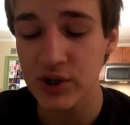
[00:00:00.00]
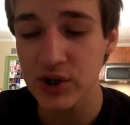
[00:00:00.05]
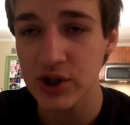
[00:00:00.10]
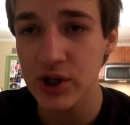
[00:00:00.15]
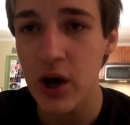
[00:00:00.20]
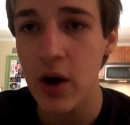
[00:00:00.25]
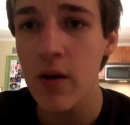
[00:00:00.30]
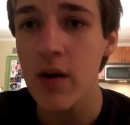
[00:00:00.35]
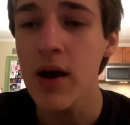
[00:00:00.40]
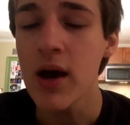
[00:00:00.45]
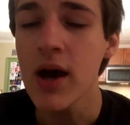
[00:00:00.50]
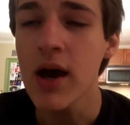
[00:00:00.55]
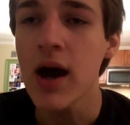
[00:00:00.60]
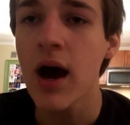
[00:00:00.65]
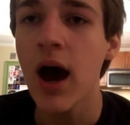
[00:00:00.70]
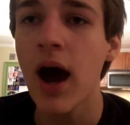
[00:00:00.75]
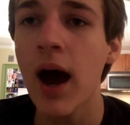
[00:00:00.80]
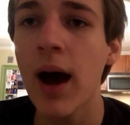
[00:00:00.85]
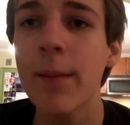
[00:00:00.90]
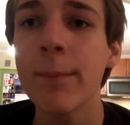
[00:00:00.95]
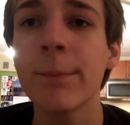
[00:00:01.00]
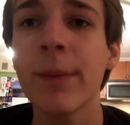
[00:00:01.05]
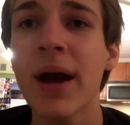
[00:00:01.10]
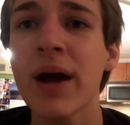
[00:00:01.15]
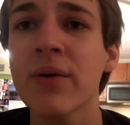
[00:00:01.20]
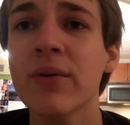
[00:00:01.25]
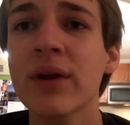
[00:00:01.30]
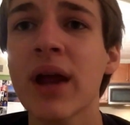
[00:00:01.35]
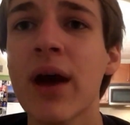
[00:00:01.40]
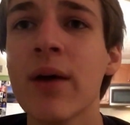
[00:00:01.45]
So,
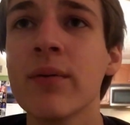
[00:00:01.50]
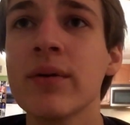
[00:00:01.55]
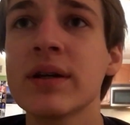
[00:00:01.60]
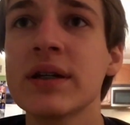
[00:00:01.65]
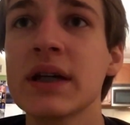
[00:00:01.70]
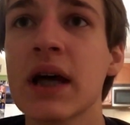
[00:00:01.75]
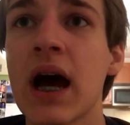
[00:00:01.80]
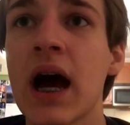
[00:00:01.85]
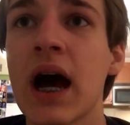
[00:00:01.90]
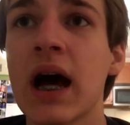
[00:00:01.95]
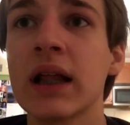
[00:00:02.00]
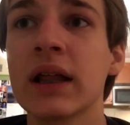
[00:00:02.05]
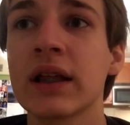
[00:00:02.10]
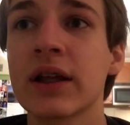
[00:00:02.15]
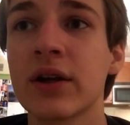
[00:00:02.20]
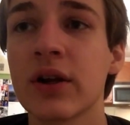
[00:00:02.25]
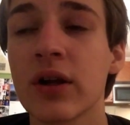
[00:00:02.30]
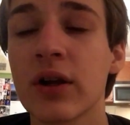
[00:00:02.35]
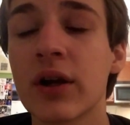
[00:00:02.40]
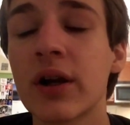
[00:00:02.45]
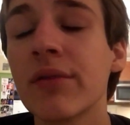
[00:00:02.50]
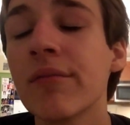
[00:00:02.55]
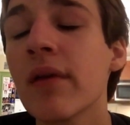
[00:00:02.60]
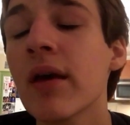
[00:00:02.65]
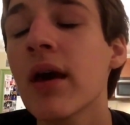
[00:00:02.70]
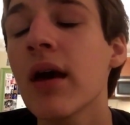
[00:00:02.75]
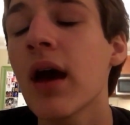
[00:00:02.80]
back when I was littler,